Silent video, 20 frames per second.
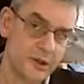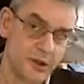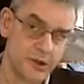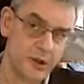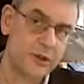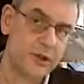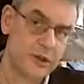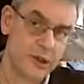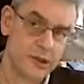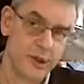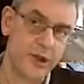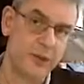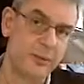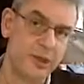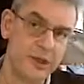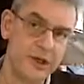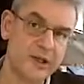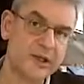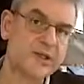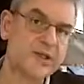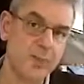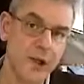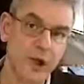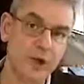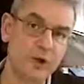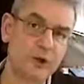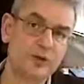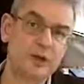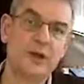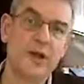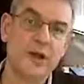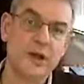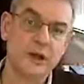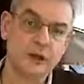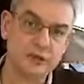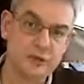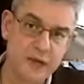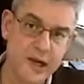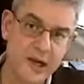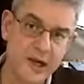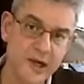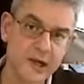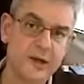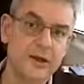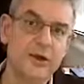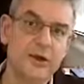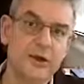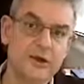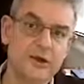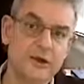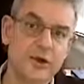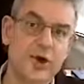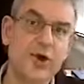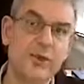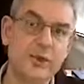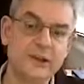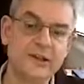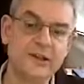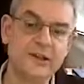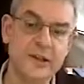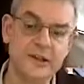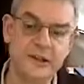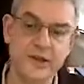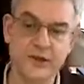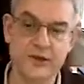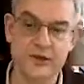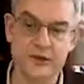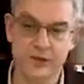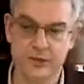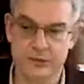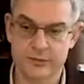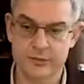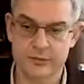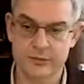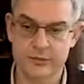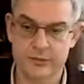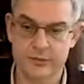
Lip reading: cold therapy is about re-traumatization.